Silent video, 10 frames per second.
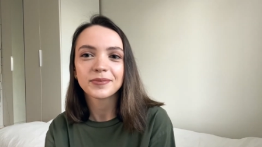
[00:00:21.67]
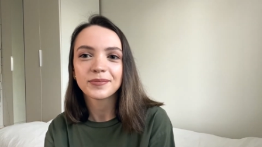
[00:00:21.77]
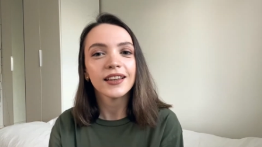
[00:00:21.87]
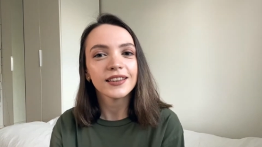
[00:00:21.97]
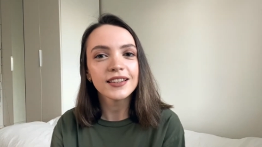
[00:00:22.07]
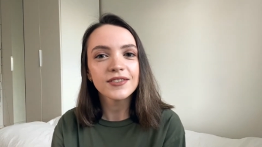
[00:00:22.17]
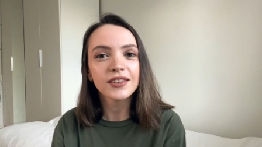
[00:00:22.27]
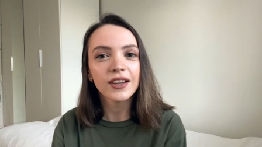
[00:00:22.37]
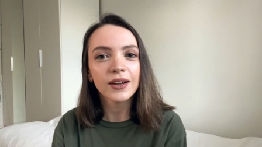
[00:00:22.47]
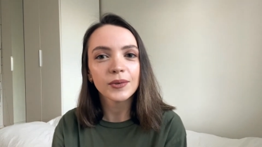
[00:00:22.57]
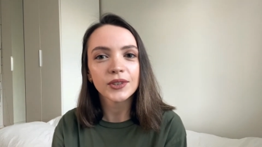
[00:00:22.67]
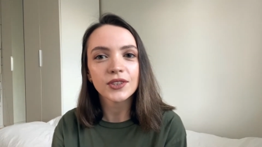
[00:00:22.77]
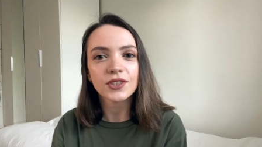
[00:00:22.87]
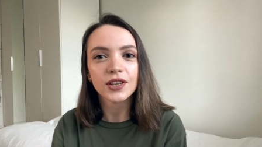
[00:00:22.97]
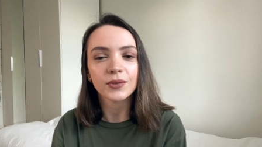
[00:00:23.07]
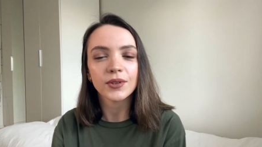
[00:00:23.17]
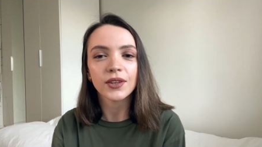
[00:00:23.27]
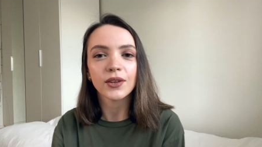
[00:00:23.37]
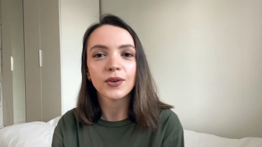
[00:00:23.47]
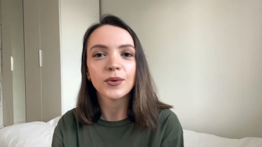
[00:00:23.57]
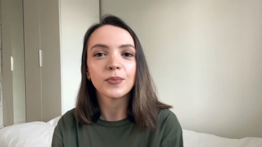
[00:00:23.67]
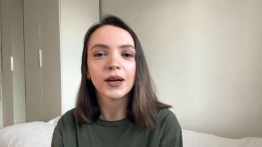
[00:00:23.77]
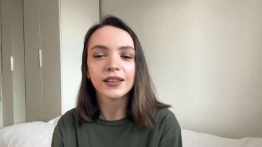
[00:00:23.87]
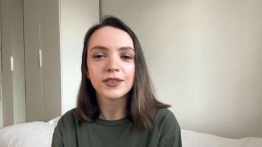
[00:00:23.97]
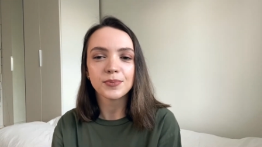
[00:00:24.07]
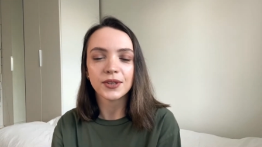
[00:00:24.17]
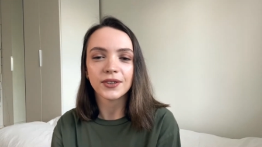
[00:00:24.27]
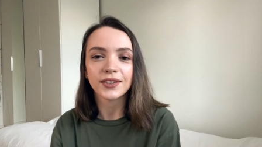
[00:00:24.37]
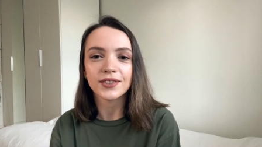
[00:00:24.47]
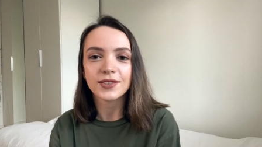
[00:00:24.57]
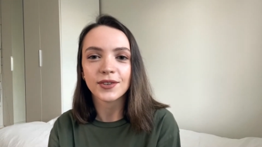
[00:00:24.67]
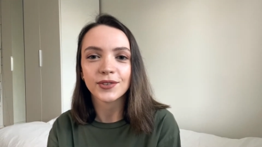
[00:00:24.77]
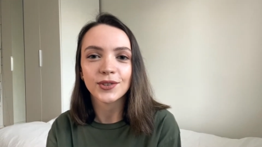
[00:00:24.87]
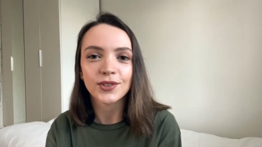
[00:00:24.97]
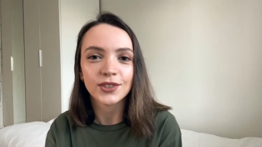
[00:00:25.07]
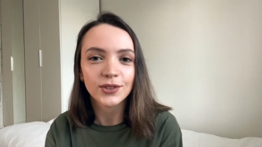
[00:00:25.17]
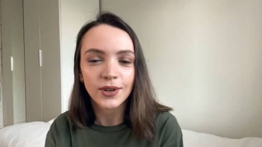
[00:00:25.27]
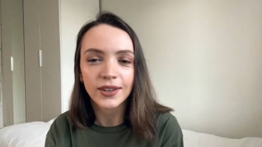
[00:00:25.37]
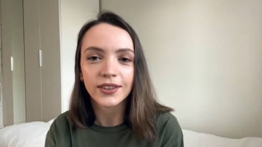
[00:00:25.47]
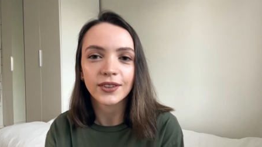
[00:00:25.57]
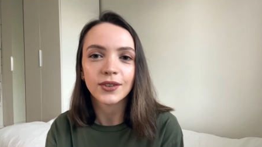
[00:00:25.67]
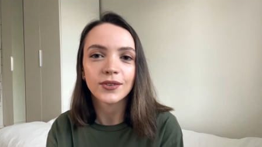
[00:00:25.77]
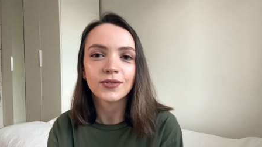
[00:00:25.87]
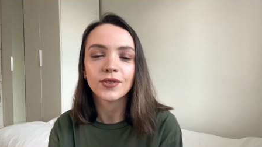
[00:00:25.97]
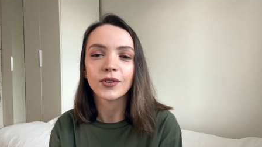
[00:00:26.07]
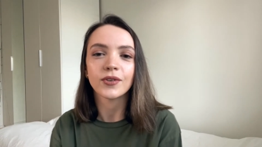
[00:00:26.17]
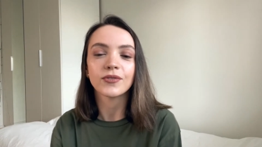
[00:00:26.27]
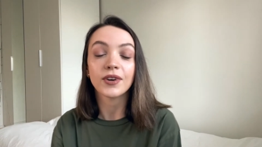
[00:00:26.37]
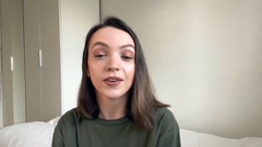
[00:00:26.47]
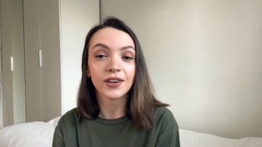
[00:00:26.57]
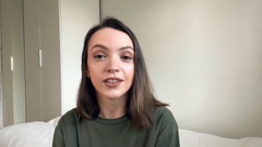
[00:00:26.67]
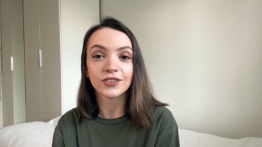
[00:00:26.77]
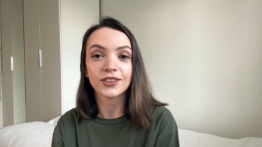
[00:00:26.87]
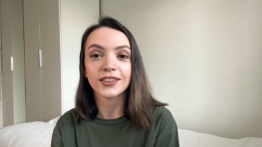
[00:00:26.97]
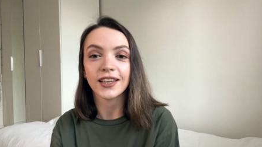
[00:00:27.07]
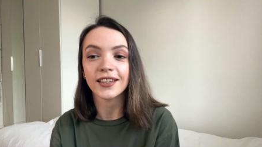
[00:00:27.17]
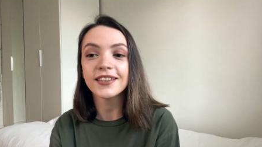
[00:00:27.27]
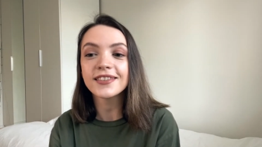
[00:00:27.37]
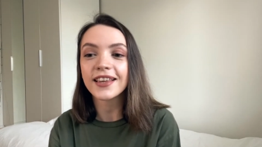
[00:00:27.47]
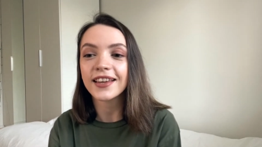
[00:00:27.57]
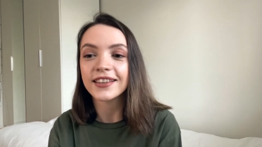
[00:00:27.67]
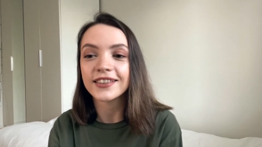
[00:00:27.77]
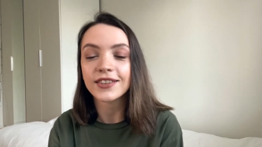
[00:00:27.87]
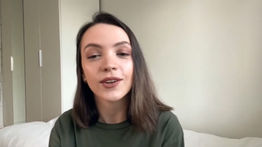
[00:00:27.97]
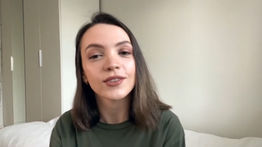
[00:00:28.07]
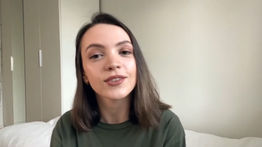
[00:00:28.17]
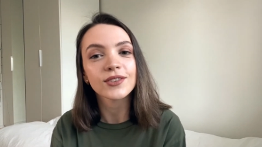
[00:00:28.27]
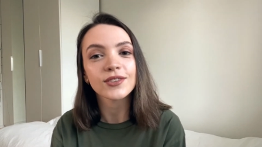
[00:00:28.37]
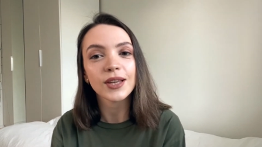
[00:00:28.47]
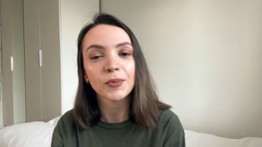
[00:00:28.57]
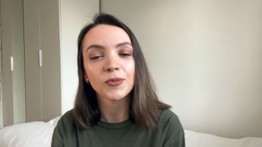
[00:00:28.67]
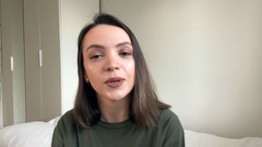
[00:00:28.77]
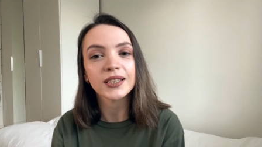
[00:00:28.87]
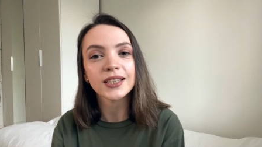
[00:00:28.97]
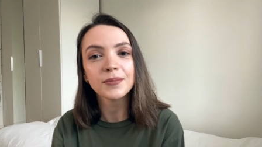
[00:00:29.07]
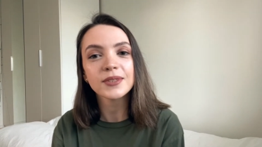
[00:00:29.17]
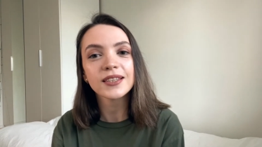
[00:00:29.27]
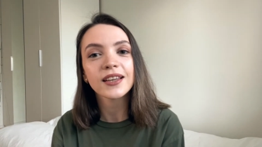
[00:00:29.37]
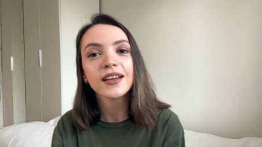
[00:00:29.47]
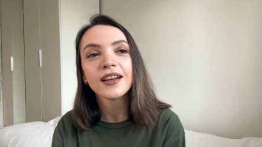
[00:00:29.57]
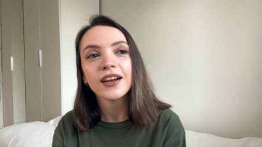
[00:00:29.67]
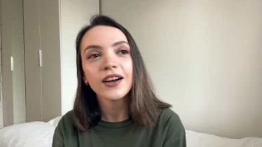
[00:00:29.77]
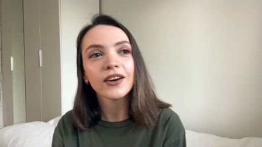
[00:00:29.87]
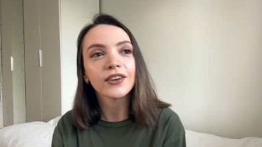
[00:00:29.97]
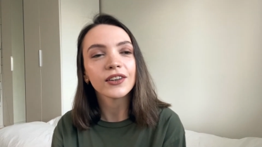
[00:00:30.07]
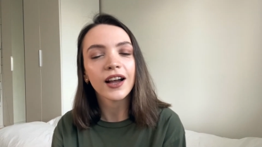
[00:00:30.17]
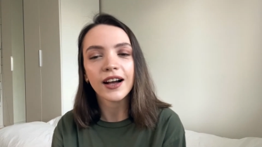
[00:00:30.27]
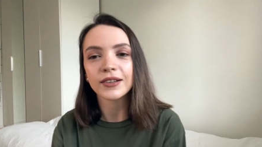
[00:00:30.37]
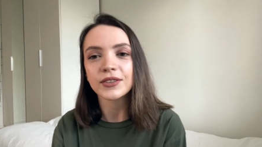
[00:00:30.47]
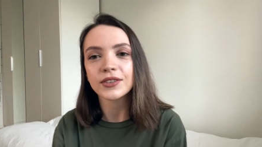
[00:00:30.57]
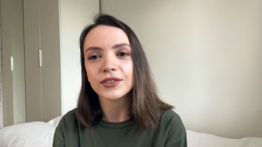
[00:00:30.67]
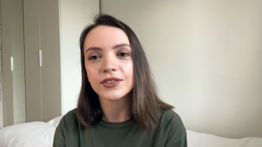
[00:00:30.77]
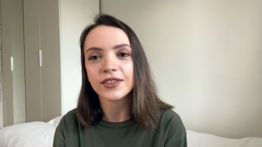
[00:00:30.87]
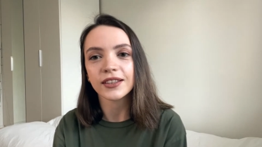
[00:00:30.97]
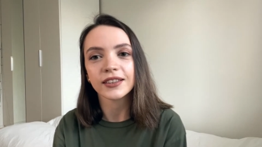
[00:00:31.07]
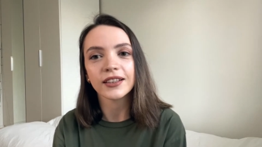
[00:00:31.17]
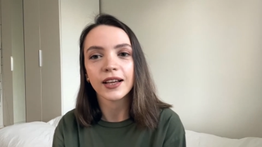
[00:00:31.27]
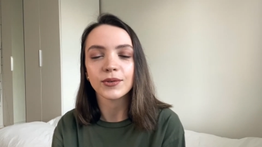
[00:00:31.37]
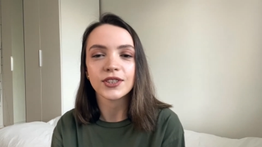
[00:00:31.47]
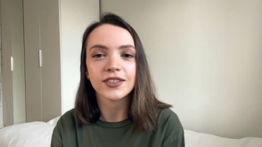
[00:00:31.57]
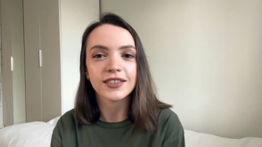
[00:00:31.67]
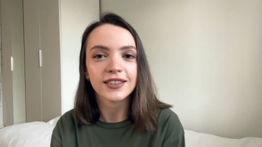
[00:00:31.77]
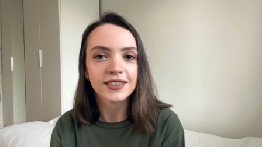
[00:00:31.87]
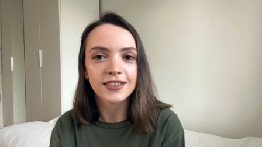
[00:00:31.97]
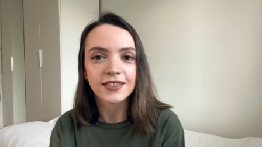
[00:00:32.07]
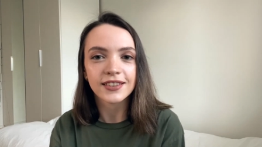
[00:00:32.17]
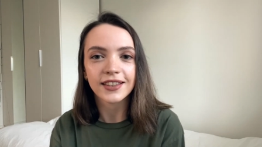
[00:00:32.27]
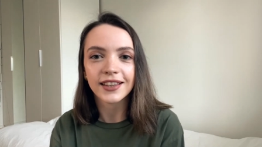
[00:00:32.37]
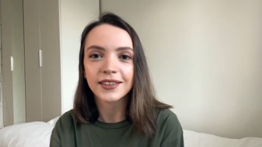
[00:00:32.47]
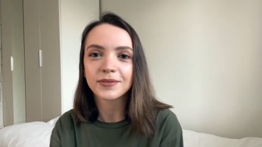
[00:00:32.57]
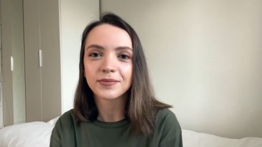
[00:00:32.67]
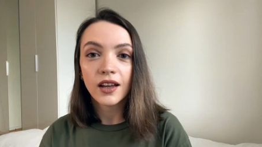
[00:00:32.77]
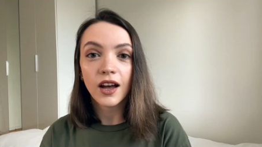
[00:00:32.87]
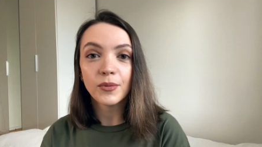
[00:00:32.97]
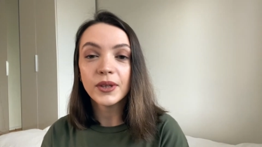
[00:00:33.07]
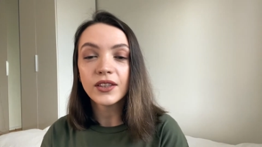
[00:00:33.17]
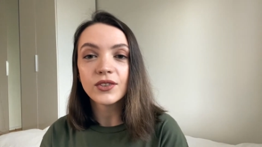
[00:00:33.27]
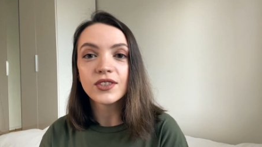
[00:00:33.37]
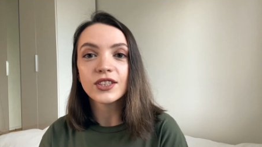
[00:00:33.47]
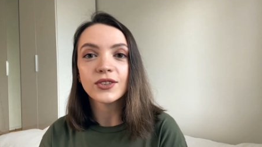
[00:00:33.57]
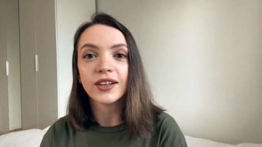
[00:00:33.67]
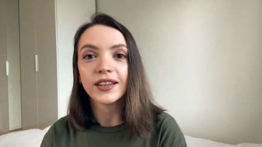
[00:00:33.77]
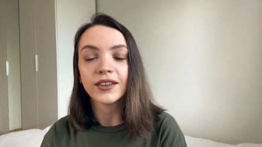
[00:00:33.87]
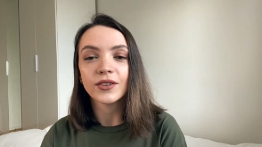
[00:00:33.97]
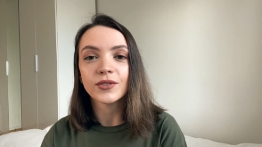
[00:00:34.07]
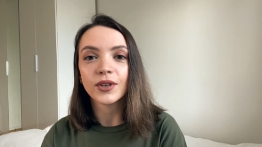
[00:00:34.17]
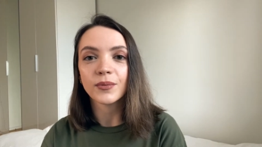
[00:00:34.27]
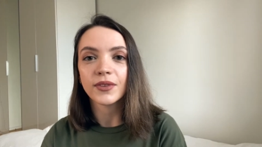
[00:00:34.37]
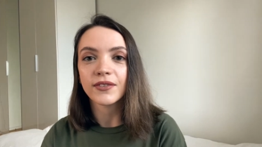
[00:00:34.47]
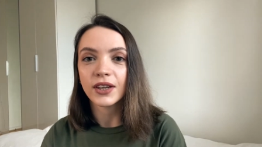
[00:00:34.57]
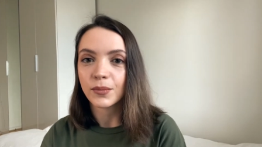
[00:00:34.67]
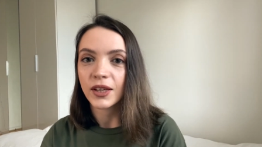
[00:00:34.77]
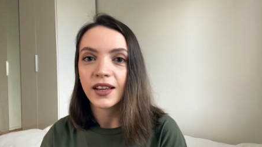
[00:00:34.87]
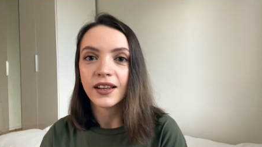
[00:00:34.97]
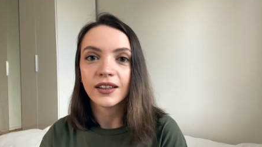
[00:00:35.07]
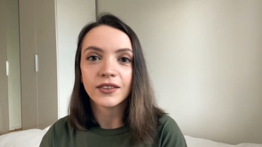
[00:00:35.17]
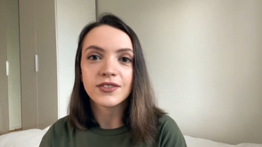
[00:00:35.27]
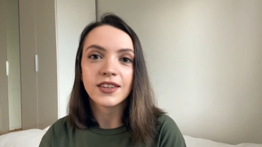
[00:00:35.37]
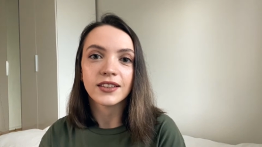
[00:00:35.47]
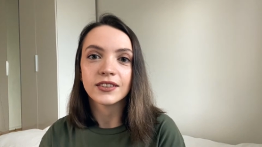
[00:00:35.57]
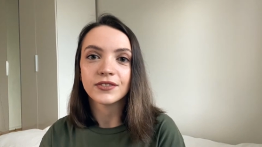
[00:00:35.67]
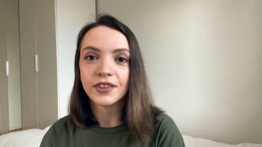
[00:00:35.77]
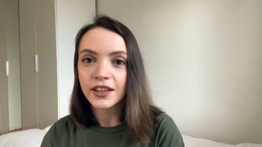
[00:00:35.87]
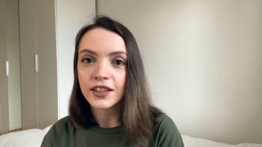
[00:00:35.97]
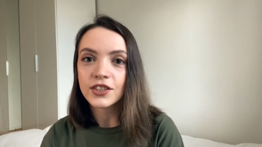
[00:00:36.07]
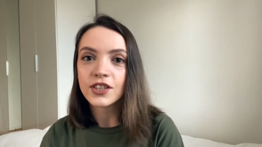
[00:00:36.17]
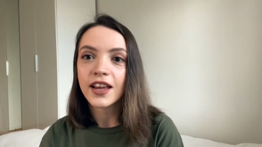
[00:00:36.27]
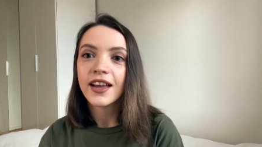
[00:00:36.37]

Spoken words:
In this video I want to share with you my experience of using Duolingo for 500 days and also some of my tips on how to study languages consistently. I've been using Duolingo from the very beginning of studying Finnish,